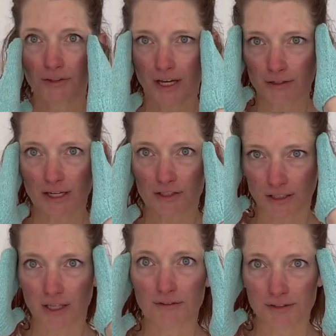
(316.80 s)
daughter actually
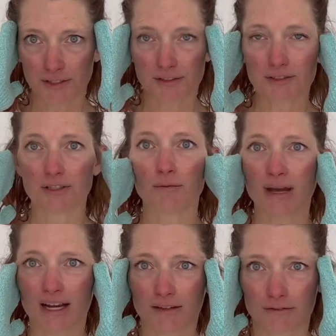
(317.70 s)
loves this to the
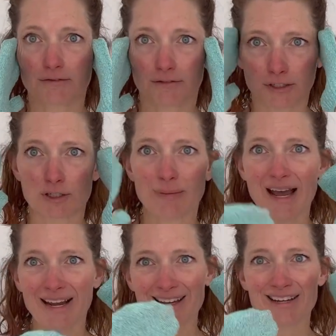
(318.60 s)
back for her
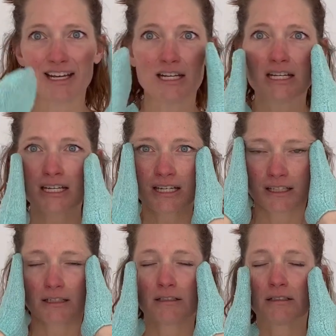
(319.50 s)
back at night.
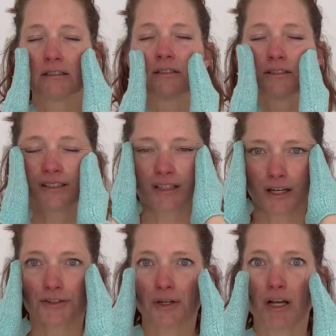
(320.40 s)

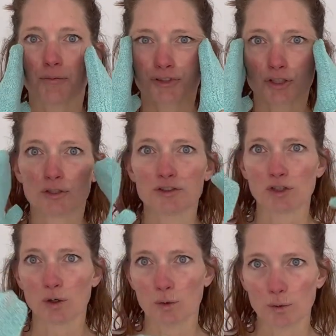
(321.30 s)
Also helps
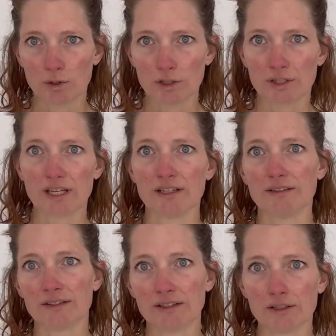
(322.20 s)
show your
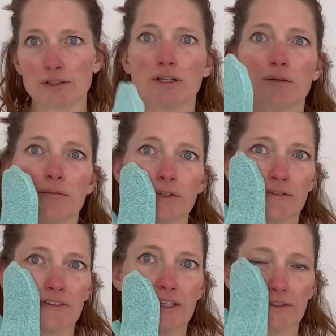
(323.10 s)
kids and your
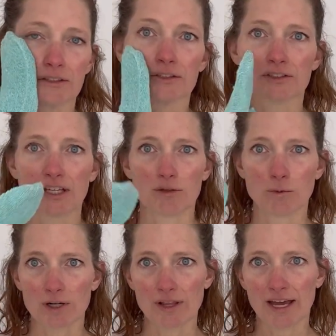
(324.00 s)
face and your skin
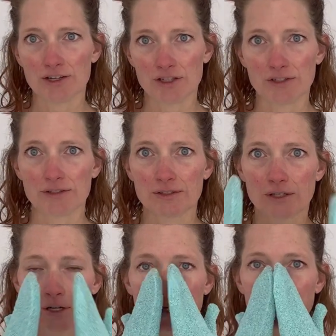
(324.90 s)
where the edge is.
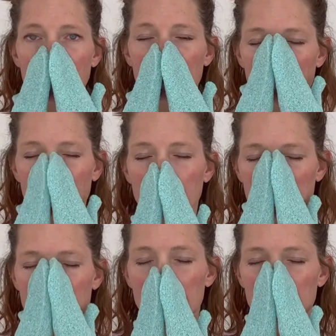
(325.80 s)
So just